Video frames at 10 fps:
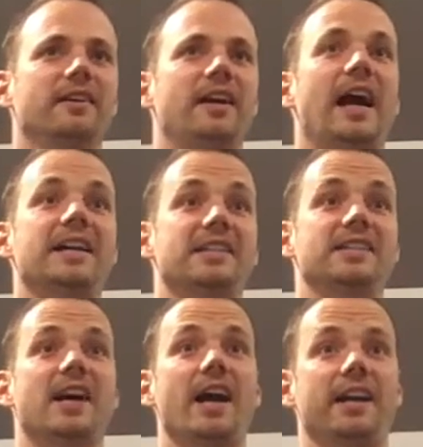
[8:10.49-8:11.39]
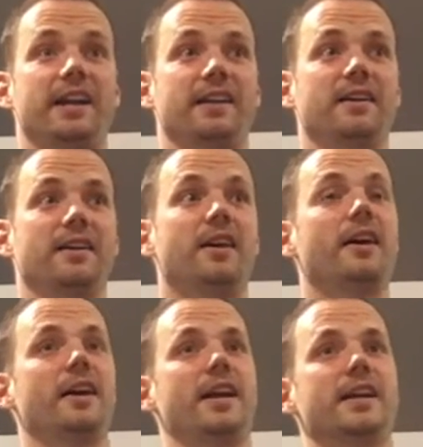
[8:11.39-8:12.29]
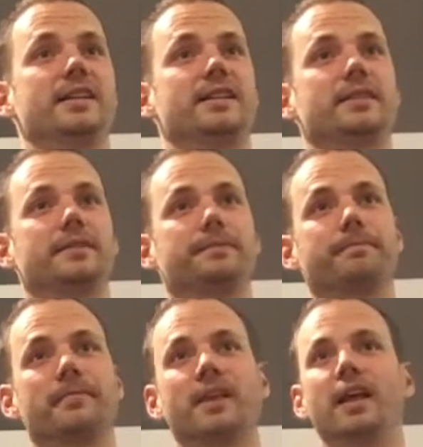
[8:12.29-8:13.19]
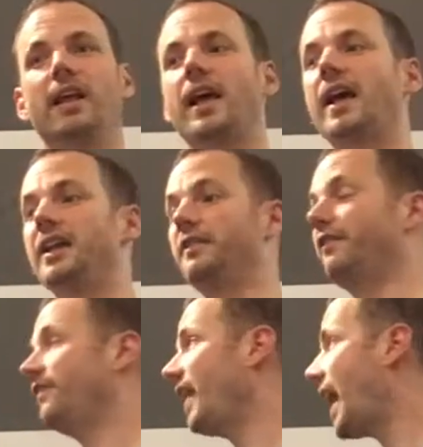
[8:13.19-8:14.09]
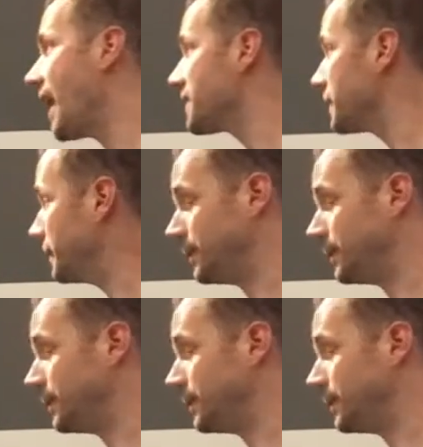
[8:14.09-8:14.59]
at designing RNAs. And in fact,